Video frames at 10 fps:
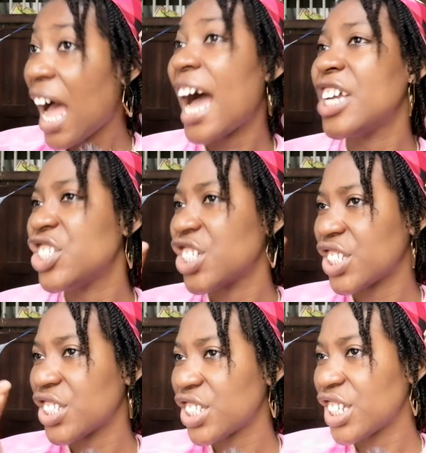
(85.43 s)
I
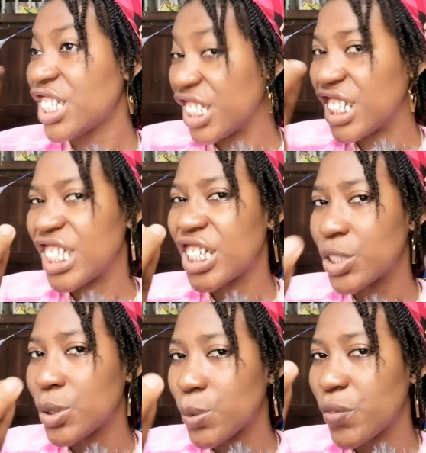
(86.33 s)
just needed
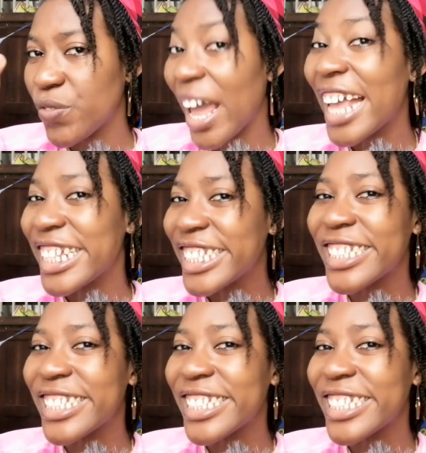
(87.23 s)
to vent.